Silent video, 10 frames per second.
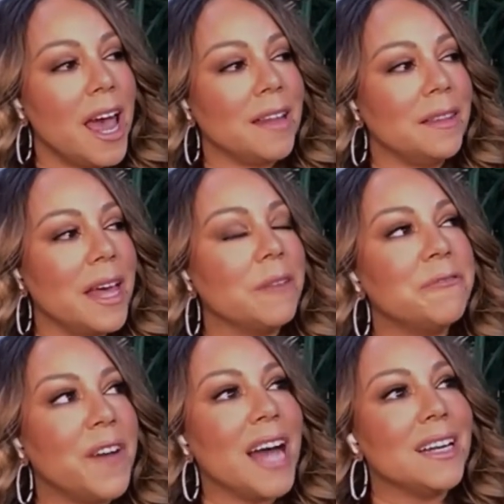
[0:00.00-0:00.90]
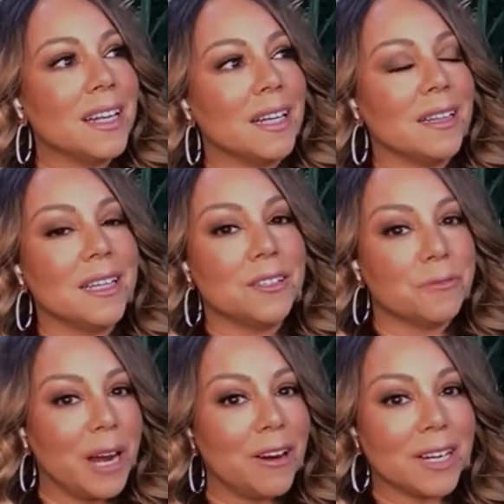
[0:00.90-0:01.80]
and then finding
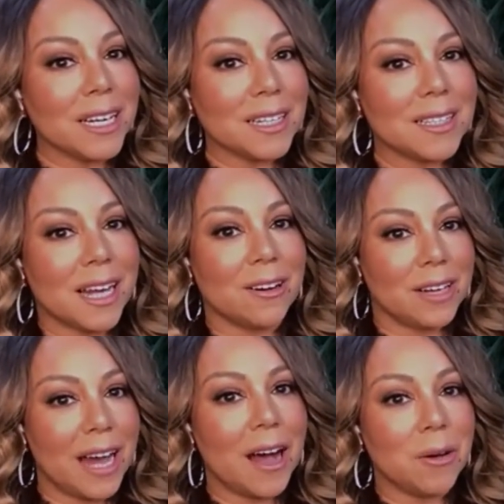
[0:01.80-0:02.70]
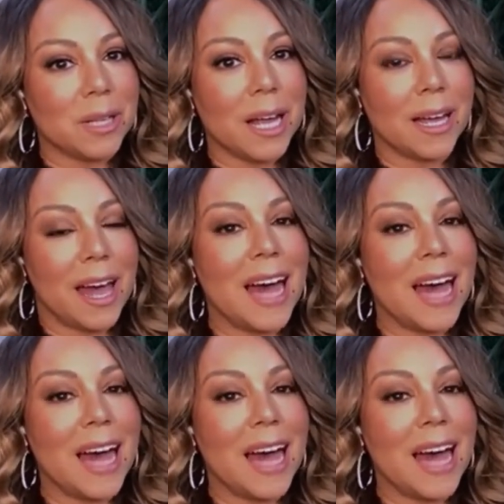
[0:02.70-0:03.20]
these rarities that are now like